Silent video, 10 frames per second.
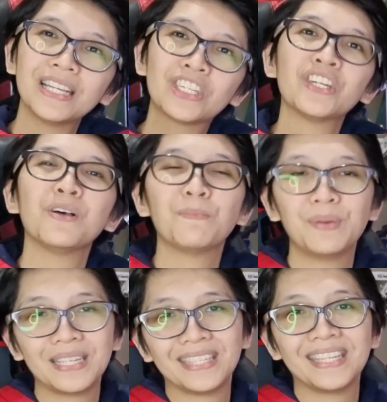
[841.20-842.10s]
chill
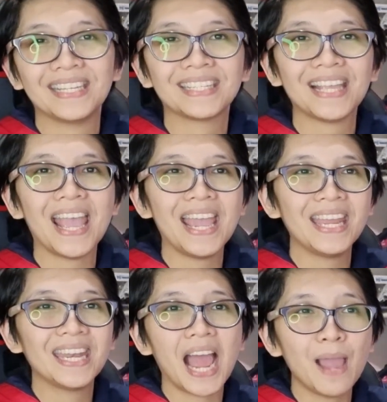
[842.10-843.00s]
business,
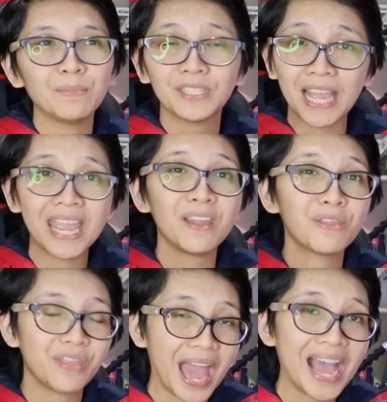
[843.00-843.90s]
and I'm
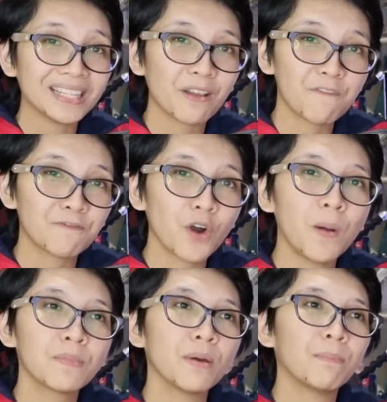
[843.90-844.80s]
saying that
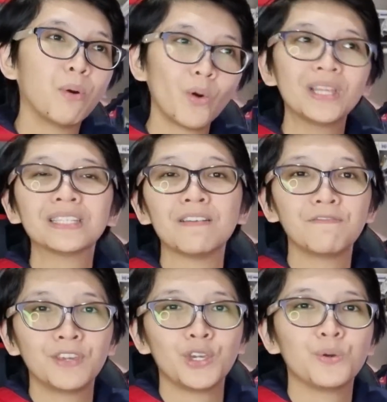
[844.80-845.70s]
from the point of
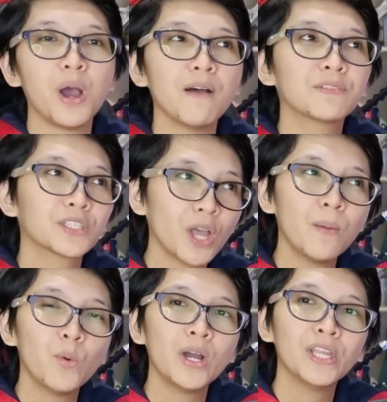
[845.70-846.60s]
view of
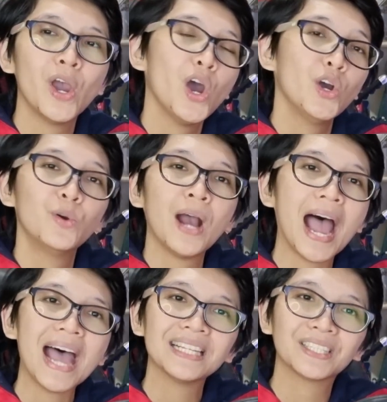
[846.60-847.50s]
someone who
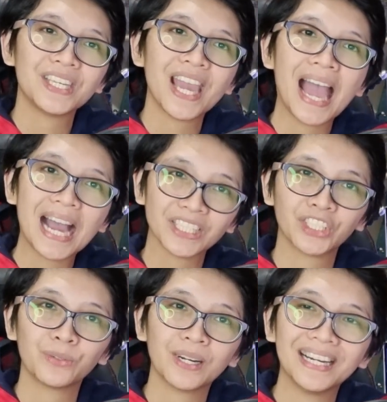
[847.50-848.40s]
has the
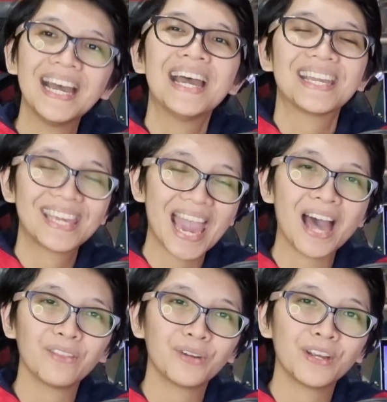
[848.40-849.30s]
Hashira
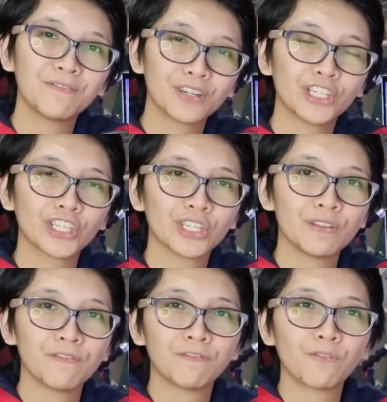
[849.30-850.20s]
Gathering
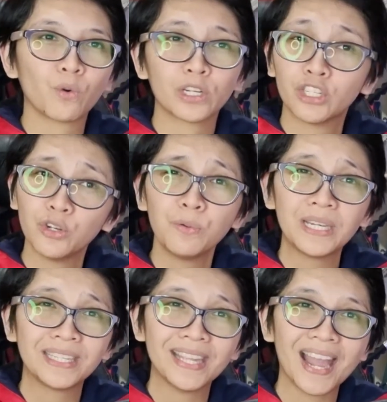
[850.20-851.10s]
version for 2
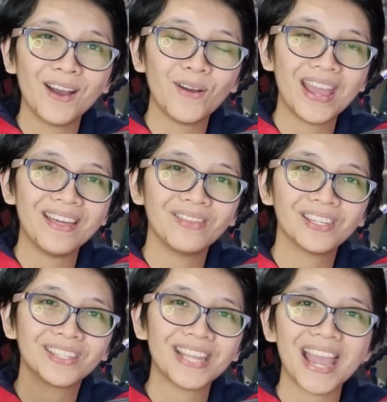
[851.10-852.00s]
weeks now and the
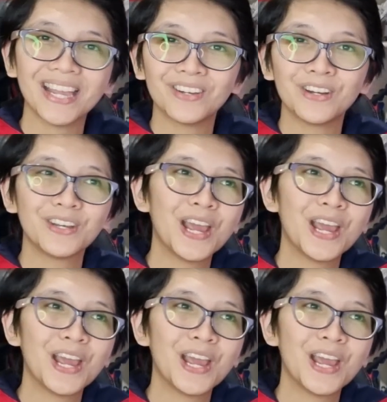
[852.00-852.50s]
standard